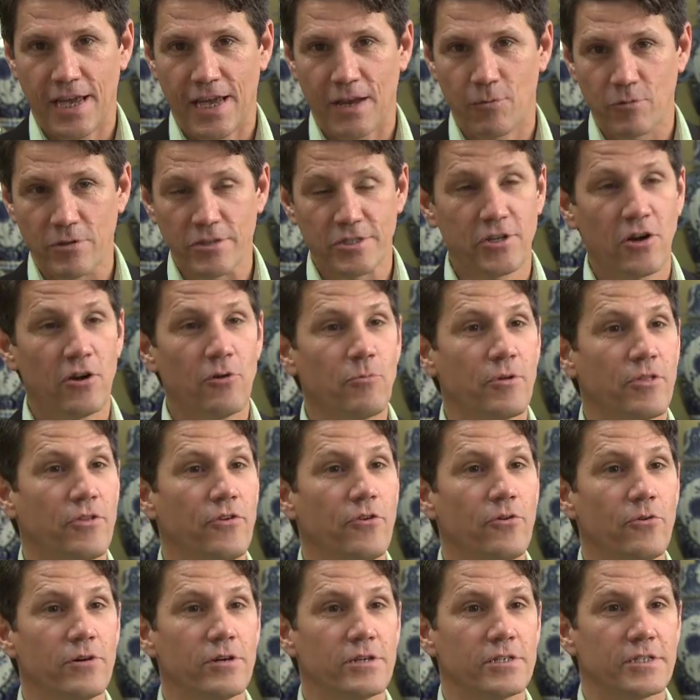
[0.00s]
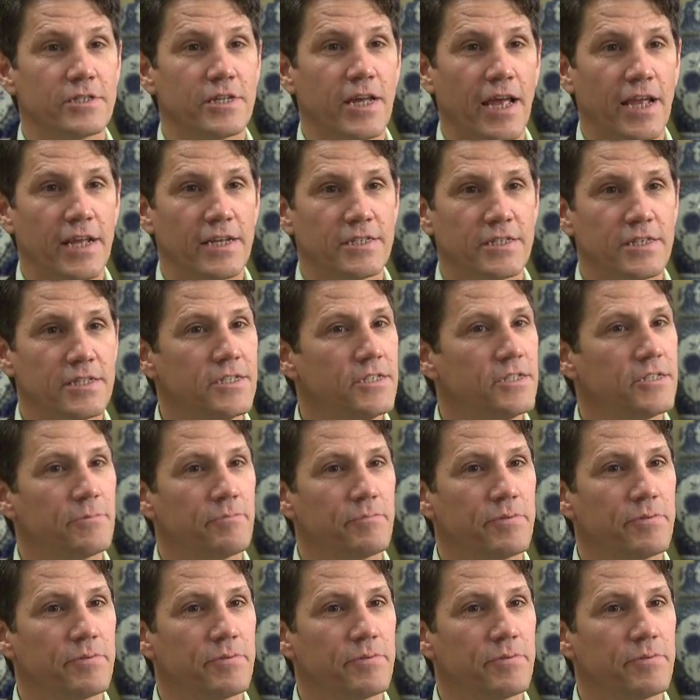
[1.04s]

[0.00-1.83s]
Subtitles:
And we'll start with yours, Hayes. This is